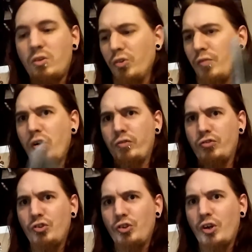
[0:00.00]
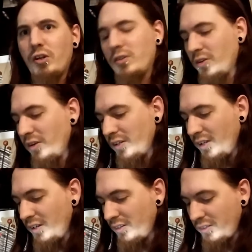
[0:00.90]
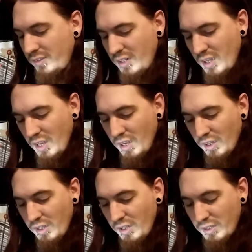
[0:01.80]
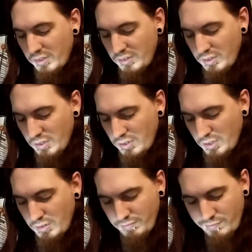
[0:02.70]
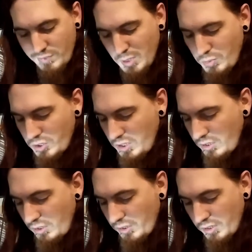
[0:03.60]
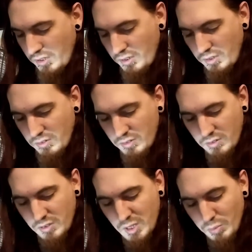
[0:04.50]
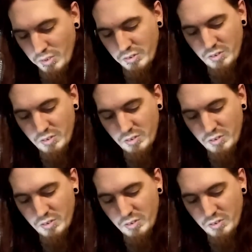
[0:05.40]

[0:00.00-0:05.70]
so I'll never have to see it again. No, I don't know. I like to keep shit all together and keep all